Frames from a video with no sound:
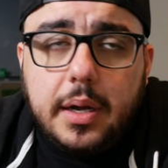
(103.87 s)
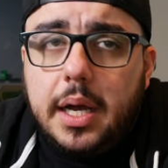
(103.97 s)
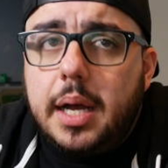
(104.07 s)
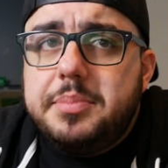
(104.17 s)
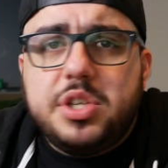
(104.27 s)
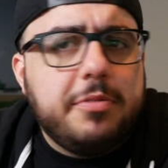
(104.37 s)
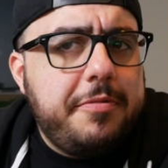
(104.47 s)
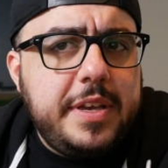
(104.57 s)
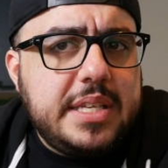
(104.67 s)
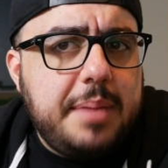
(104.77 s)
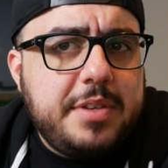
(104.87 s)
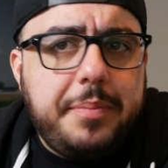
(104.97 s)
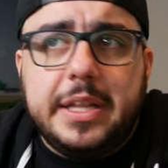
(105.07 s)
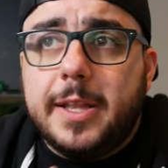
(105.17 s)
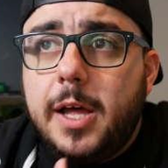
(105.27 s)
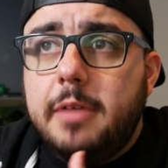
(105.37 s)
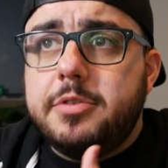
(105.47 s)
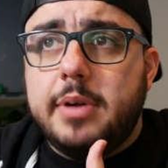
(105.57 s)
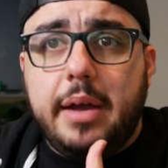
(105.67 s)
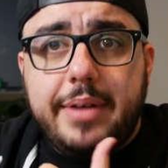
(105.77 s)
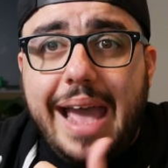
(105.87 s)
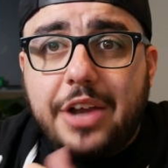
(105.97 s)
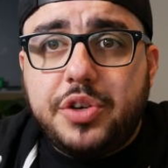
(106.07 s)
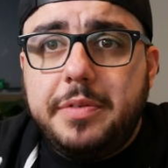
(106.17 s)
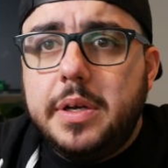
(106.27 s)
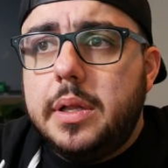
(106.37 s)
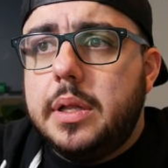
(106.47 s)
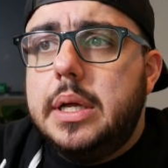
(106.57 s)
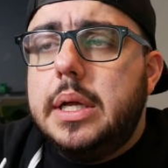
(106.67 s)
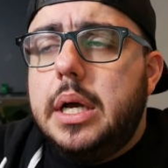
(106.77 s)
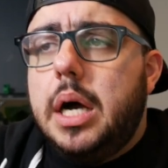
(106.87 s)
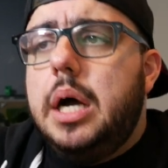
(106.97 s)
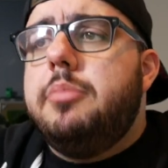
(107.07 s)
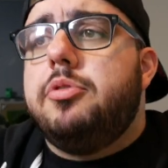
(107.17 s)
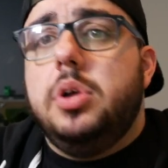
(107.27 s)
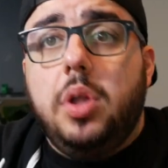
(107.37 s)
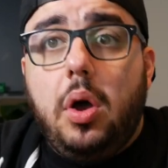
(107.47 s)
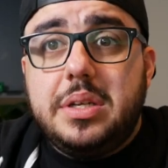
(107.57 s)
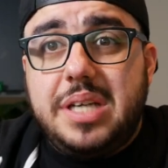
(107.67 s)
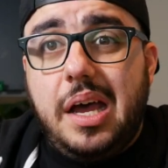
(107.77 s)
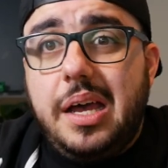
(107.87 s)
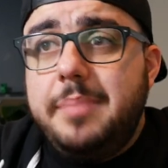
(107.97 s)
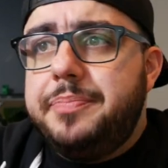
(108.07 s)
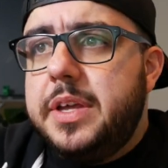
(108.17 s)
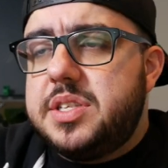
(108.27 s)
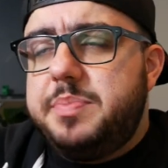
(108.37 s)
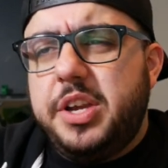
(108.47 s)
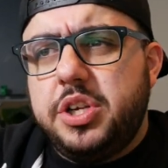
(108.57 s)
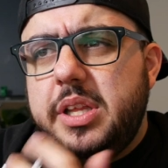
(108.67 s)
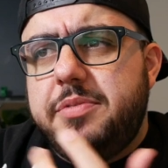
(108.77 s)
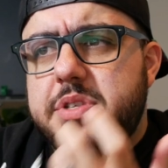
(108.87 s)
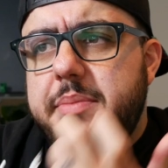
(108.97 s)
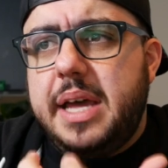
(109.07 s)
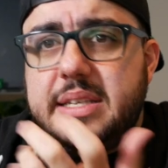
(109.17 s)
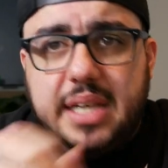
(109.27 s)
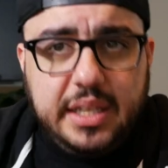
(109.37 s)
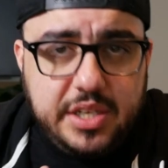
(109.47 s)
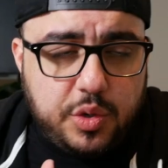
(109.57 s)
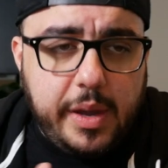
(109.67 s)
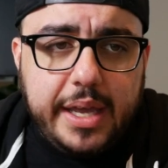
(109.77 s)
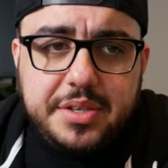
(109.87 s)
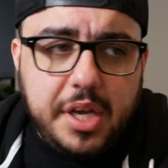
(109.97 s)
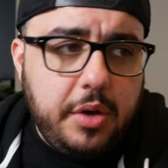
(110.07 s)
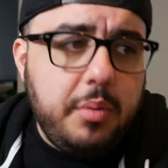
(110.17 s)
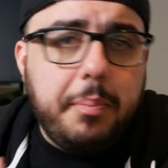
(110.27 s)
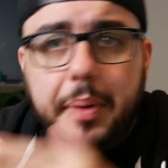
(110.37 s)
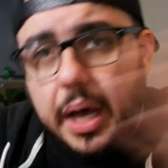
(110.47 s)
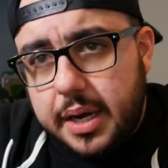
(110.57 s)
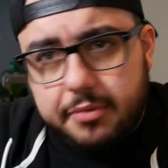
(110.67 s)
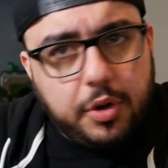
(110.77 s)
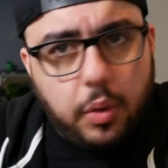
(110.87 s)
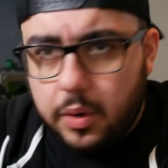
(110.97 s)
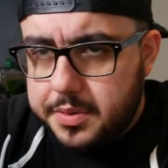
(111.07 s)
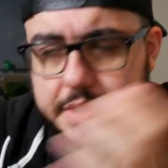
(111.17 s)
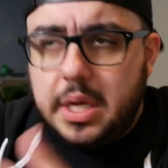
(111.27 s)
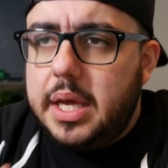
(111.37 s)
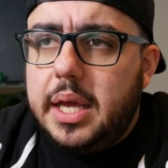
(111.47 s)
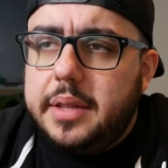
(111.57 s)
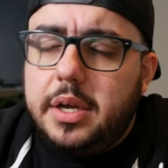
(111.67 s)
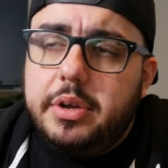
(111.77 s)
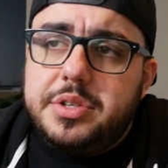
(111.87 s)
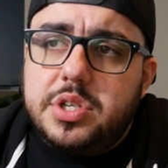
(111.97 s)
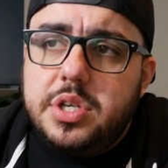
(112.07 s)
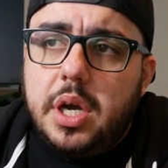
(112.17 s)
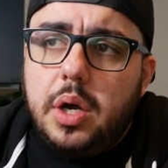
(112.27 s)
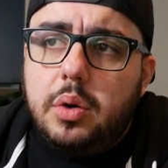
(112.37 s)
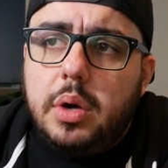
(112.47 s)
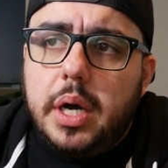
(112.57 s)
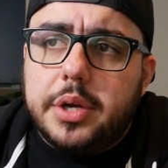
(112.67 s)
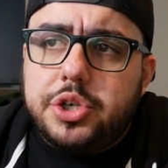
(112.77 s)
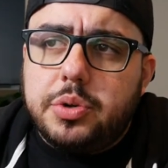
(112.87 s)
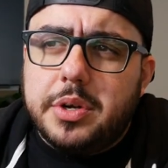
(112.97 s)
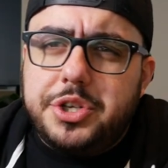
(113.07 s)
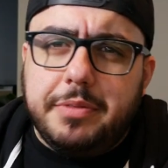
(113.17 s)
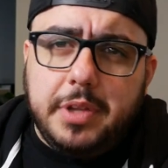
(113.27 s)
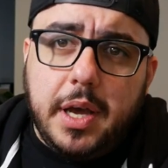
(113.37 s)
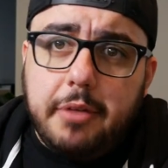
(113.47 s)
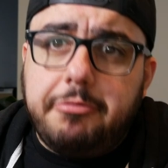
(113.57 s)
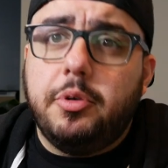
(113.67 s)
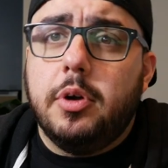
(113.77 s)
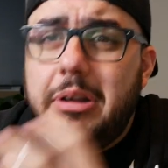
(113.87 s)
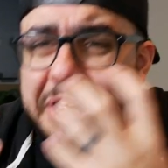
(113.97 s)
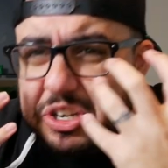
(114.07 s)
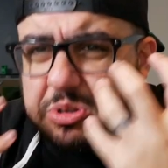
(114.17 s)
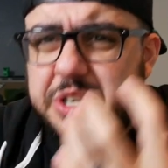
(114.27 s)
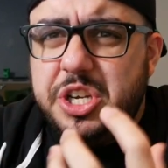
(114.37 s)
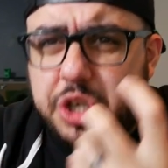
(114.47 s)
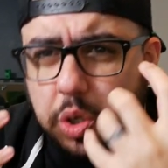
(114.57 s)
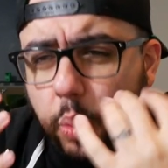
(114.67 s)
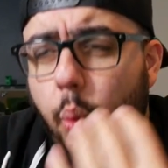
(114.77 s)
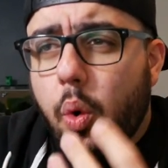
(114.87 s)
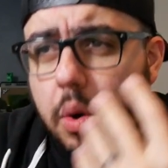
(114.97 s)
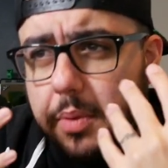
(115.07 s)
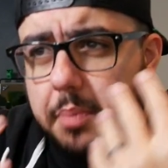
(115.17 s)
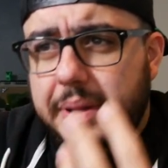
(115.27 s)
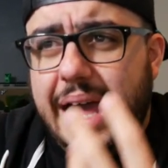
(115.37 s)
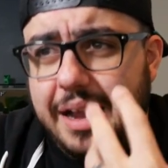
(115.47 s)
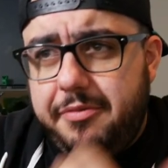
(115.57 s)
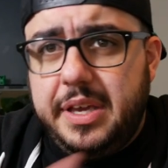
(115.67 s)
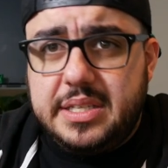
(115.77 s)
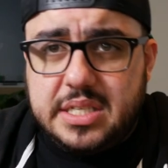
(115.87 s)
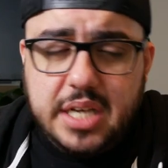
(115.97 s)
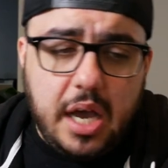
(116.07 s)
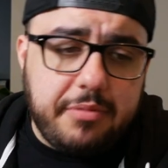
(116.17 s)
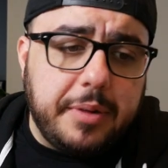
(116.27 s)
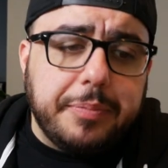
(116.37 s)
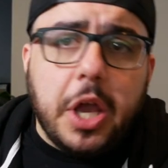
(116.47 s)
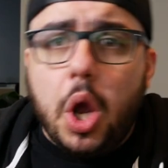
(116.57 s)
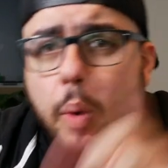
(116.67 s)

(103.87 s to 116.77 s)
Um, Silverface amps have been loved around Nashville um, for a long time, especially for some of that Tele twang tone, but of course, there is no uh, shortage of love for traditional warmer blackface stuff.